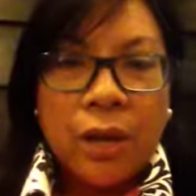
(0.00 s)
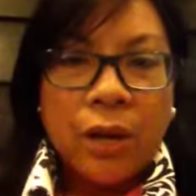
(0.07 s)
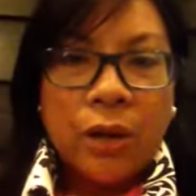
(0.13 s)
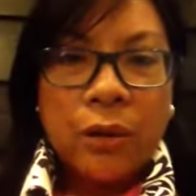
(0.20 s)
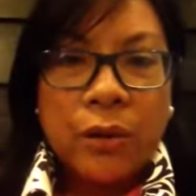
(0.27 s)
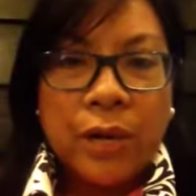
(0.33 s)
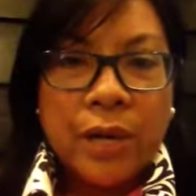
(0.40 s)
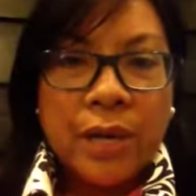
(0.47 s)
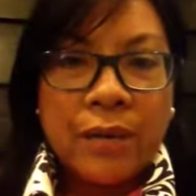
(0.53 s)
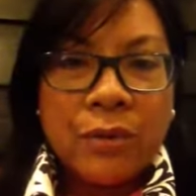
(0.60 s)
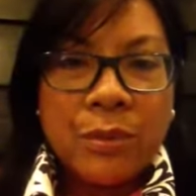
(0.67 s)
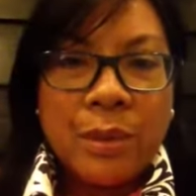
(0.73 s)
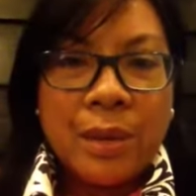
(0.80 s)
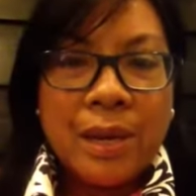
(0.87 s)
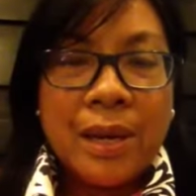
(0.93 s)
Okay,
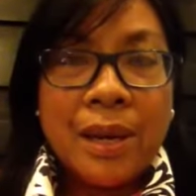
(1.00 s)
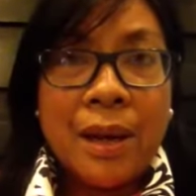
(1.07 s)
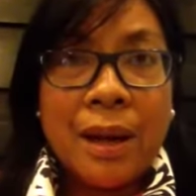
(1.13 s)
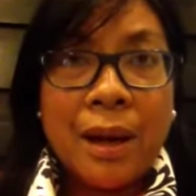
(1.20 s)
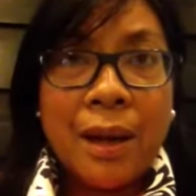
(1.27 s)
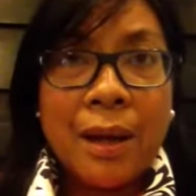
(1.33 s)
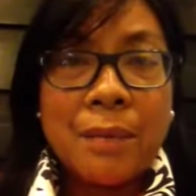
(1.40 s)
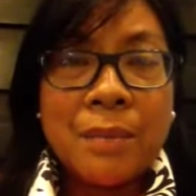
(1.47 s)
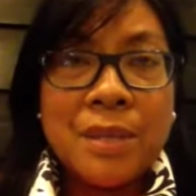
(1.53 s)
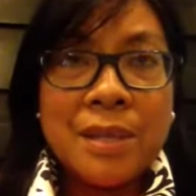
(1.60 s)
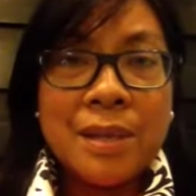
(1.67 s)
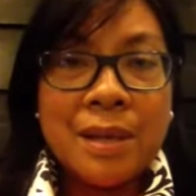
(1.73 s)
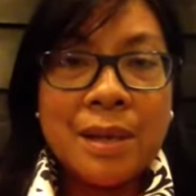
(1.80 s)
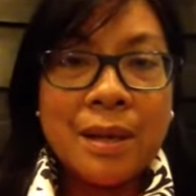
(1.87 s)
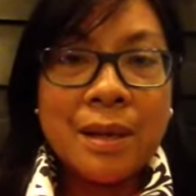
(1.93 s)
everybody, I'm
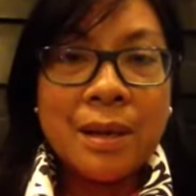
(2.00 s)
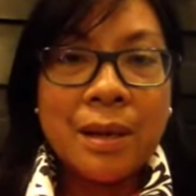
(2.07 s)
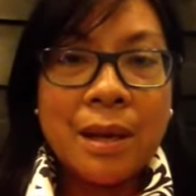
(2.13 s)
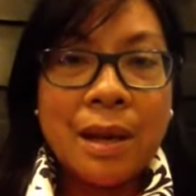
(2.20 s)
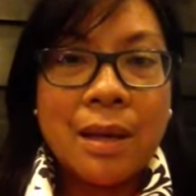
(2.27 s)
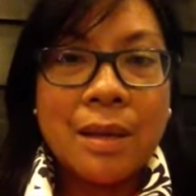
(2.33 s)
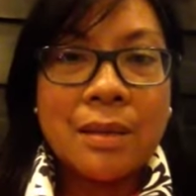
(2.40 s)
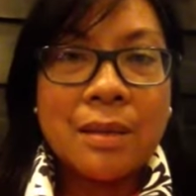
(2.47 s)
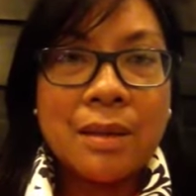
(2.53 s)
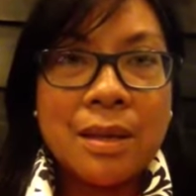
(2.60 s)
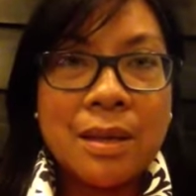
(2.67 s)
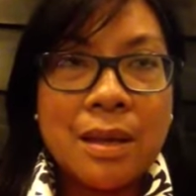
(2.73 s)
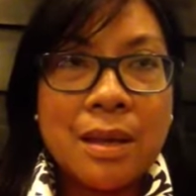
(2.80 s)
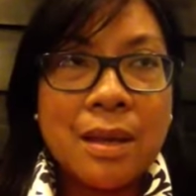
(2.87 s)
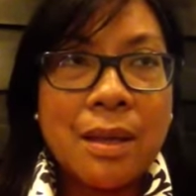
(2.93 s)
sitting at
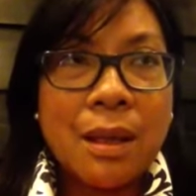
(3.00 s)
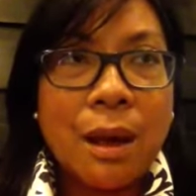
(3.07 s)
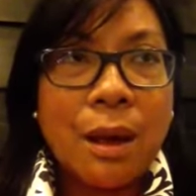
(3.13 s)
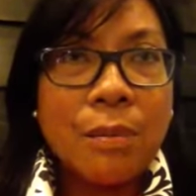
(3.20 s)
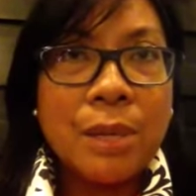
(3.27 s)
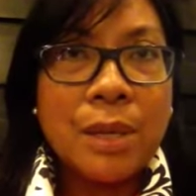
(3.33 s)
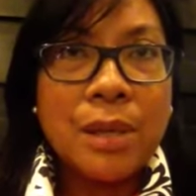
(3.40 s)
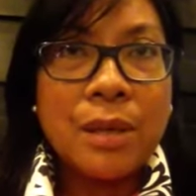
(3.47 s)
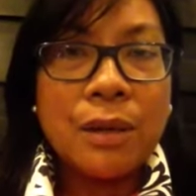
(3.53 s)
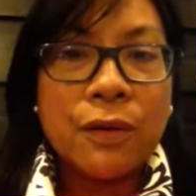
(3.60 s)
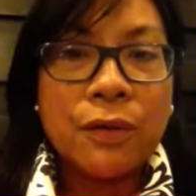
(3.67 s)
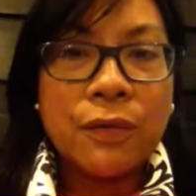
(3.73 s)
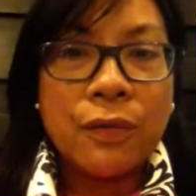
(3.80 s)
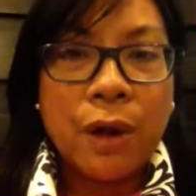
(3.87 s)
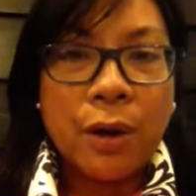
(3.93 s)
the lobby
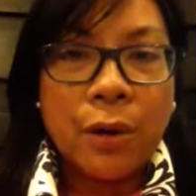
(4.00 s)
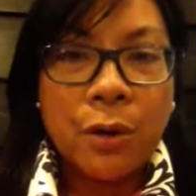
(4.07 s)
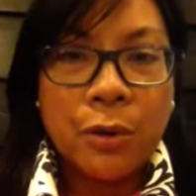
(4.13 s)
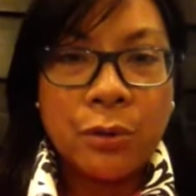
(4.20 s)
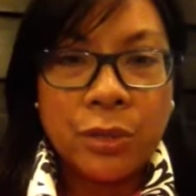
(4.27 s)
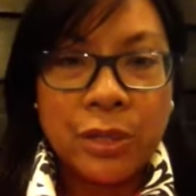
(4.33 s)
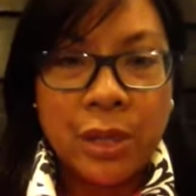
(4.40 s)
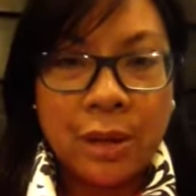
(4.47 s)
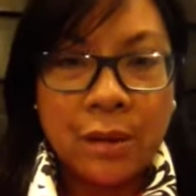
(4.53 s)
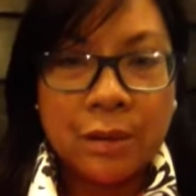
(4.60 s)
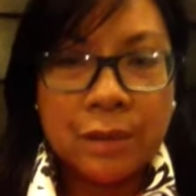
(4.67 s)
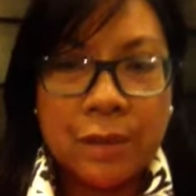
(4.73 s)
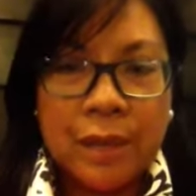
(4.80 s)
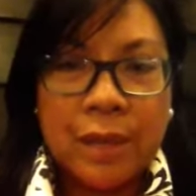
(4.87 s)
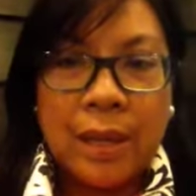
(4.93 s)
of our hotel,
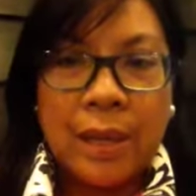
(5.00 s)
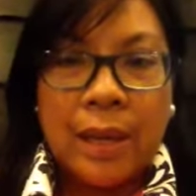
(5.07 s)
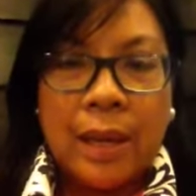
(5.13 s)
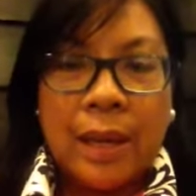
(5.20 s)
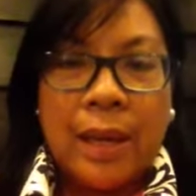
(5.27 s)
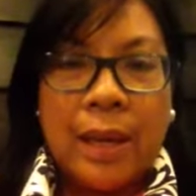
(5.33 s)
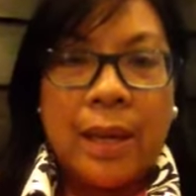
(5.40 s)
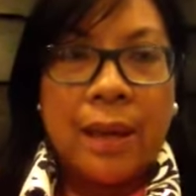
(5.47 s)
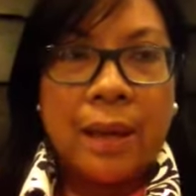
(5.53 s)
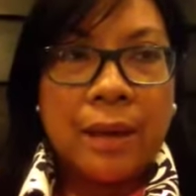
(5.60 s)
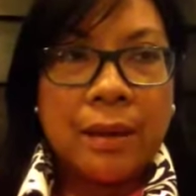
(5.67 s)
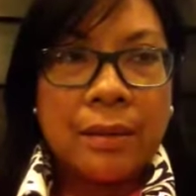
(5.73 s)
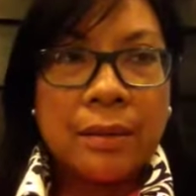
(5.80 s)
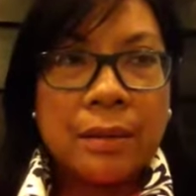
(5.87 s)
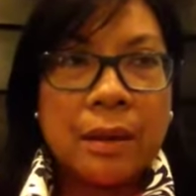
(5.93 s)

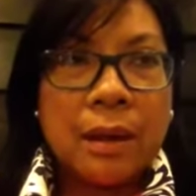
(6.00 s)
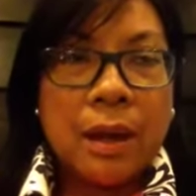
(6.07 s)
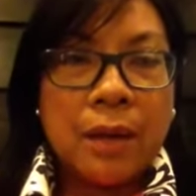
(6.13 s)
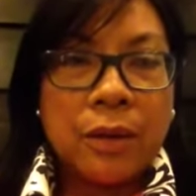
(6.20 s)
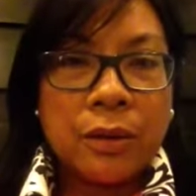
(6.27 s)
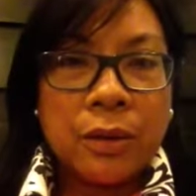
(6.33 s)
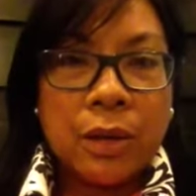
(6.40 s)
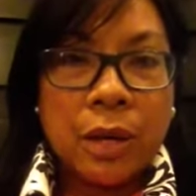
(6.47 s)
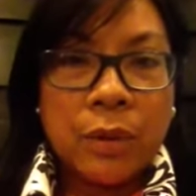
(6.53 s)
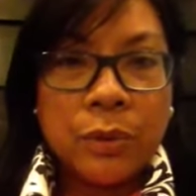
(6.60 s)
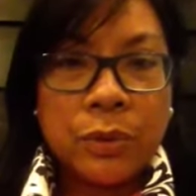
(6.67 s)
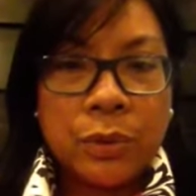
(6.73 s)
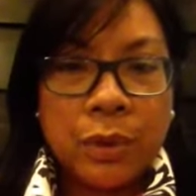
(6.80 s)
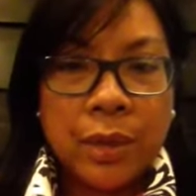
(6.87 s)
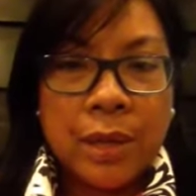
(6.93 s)
and I thought I
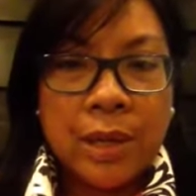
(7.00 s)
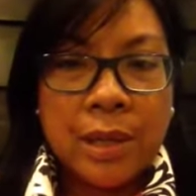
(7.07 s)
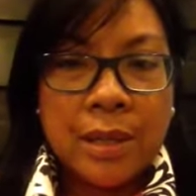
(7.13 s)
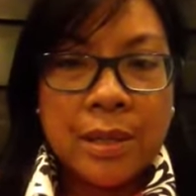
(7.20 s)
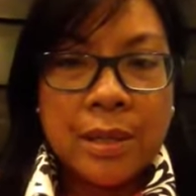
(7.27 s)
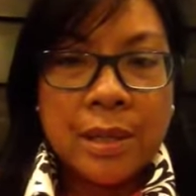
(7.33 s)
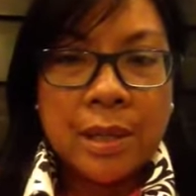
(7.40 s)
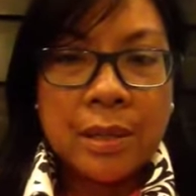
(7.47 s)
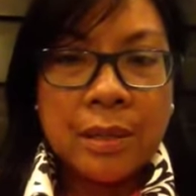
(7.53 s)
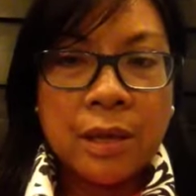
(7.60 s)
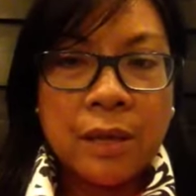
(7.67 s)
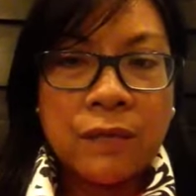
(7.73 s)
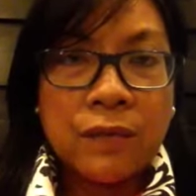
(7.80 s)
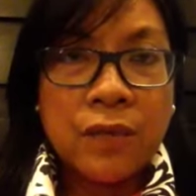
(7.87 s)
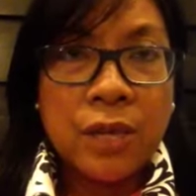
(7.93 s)
would go ahead and send a
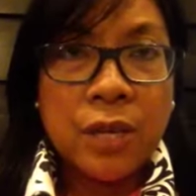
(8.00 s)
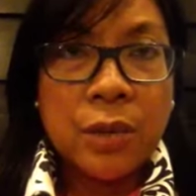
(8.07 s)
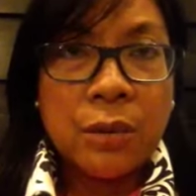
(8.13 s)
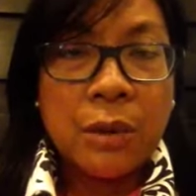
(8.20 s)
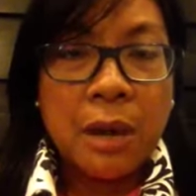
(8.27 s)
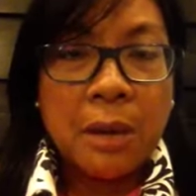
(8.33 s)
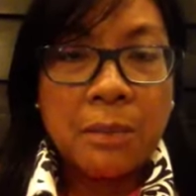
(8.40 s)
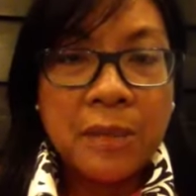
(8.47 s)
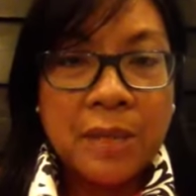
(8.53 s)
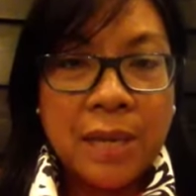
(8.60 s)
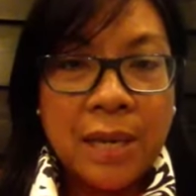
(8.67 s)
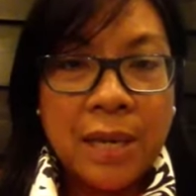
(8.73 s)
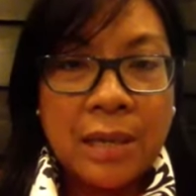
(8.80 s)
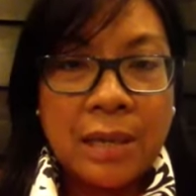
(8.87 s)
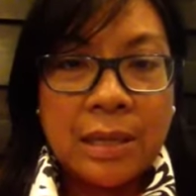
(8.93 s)
video
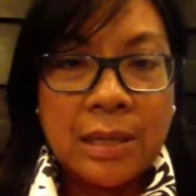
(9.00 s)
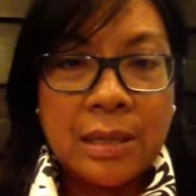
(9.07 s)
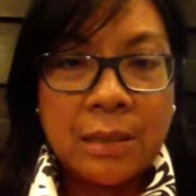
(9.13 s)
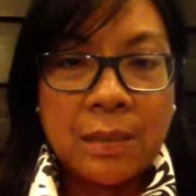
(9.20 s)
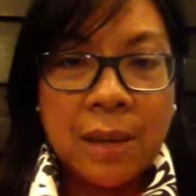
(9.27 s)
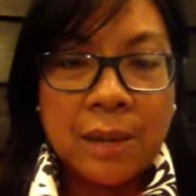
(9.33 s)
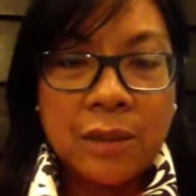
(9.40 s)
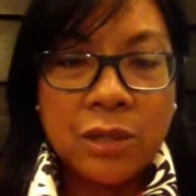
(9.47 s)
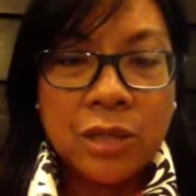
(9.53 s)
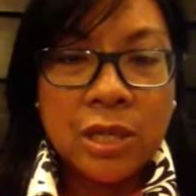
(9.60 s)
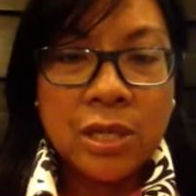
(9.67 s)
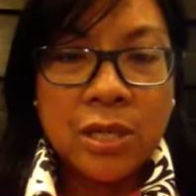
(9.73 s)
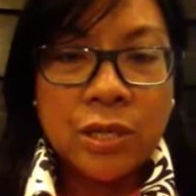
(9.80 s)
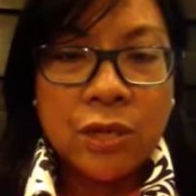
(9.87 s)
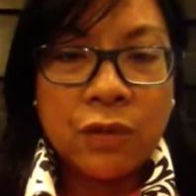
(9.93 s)
update. It's much
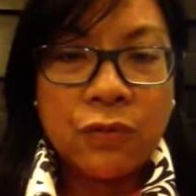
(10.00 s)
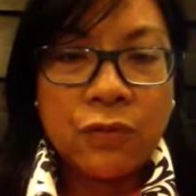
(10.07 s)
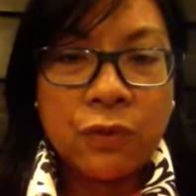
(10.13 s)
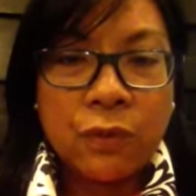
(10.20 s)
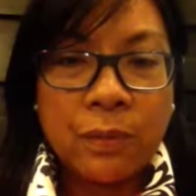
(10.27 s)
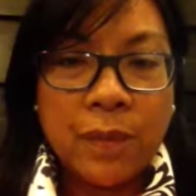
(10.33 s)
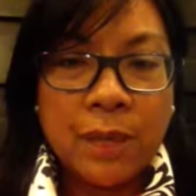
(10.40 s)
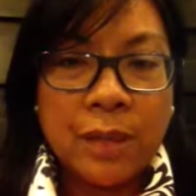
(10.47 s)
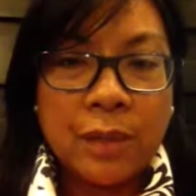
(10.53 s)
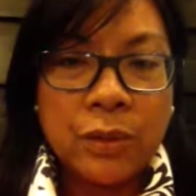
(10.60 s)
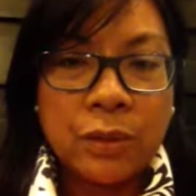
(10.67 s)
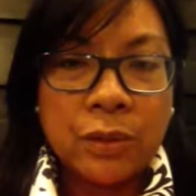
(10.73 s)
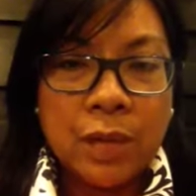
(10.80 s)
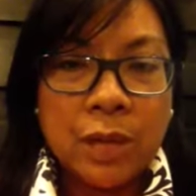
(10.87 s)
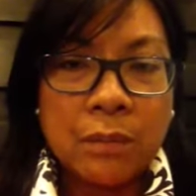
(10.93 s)
easier for me
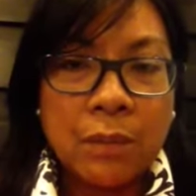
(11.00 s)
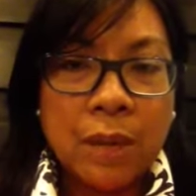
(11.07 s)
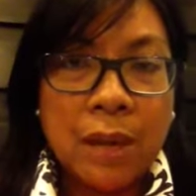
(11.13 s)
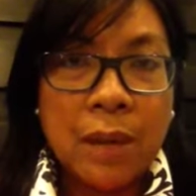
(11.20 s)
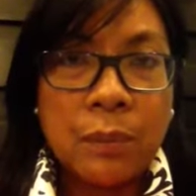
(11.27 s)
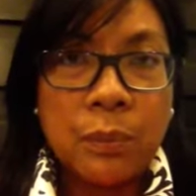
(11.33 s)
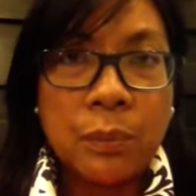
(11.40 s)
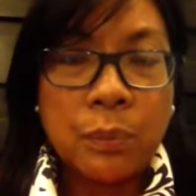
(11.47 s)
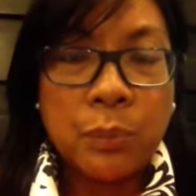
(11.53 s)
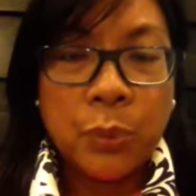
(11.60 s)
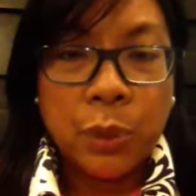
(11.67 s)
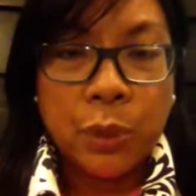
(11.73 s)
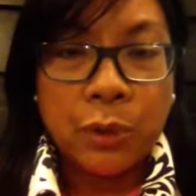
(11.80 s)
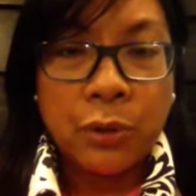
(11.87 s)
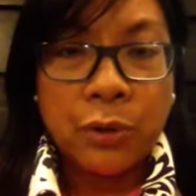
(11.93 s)
to get my
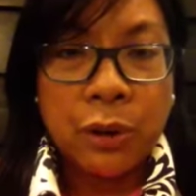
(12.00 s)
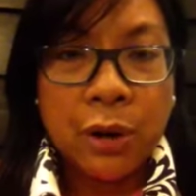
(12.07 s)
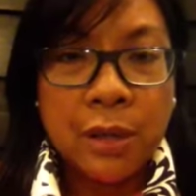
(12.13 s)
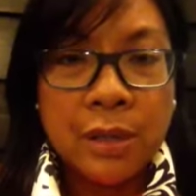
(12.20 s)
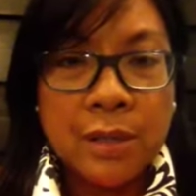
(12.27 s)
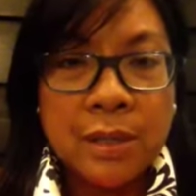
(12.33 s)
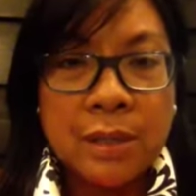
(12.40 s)
point across.